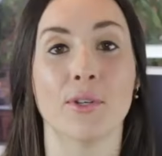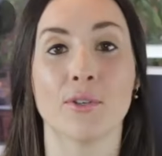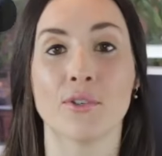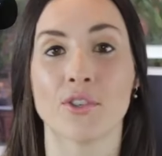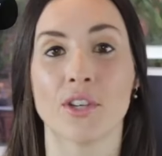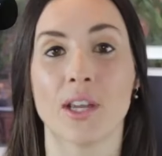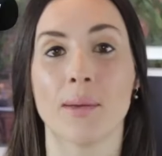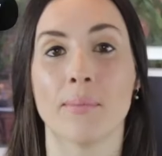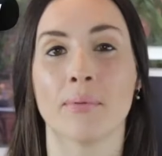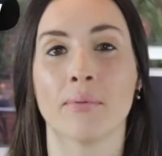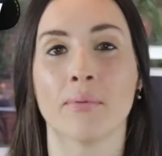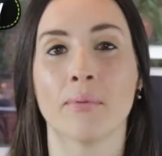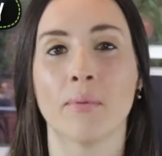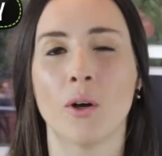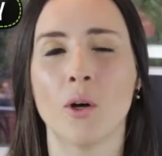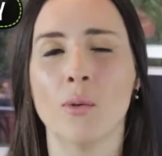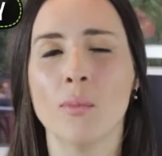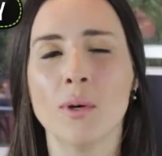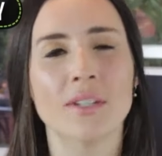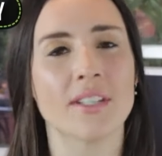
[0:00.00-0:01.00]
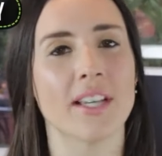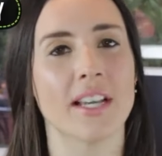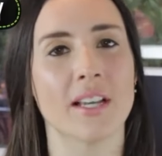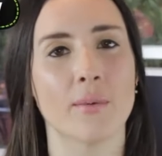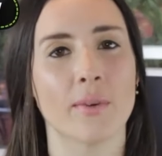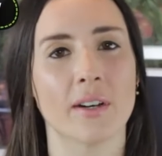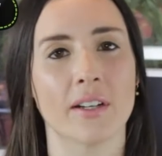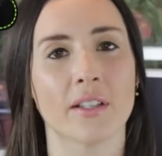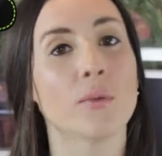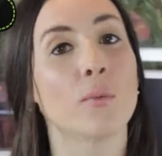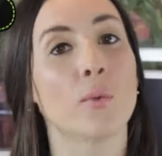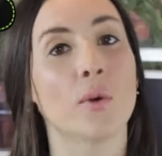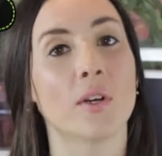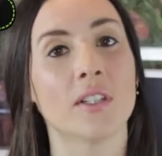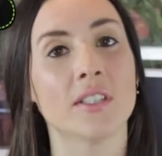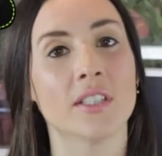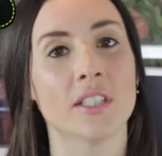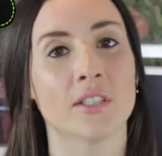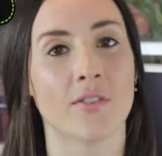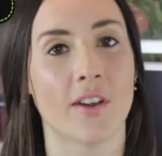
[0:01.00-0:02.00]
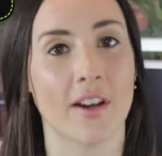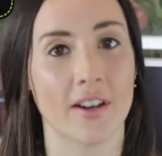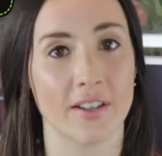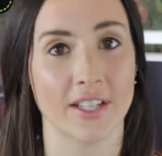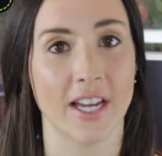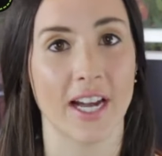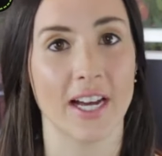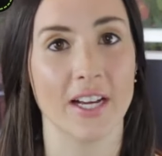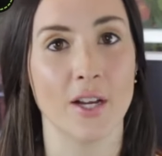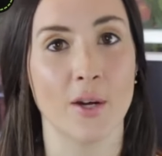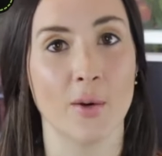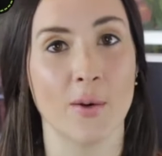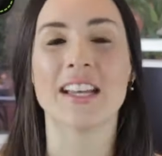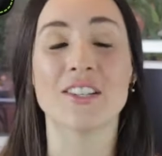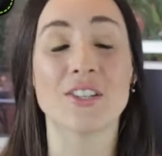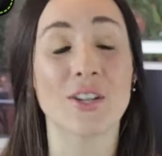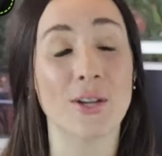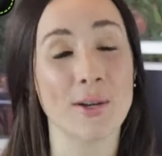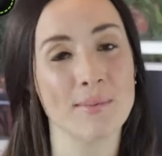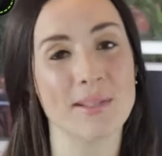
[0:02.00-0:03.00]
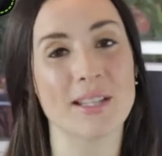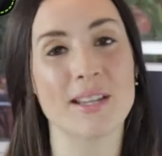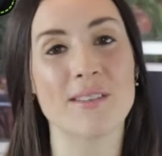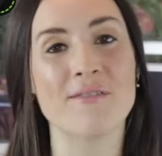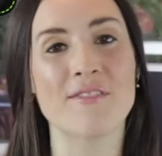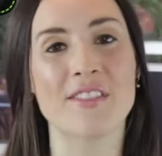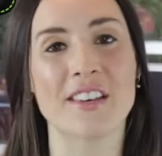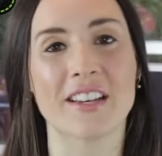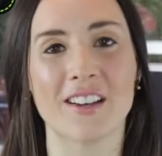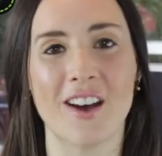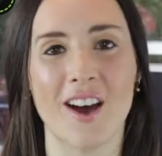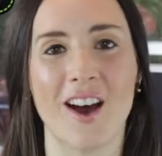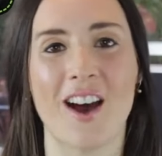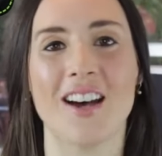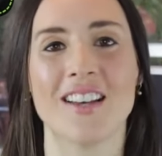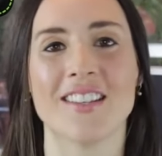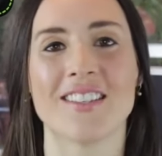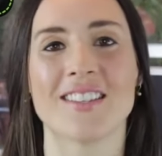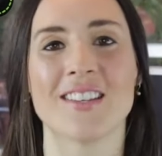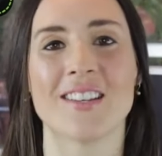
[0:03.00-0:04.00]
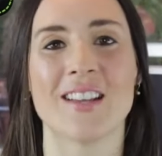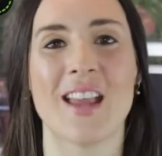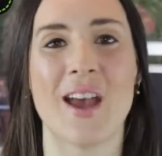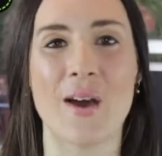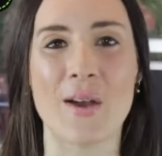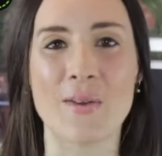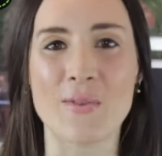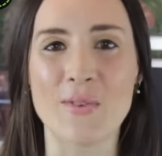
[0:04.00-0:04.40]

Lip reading: they'll ship almost anywhere in the world as far as I know. In terms of the cost, now I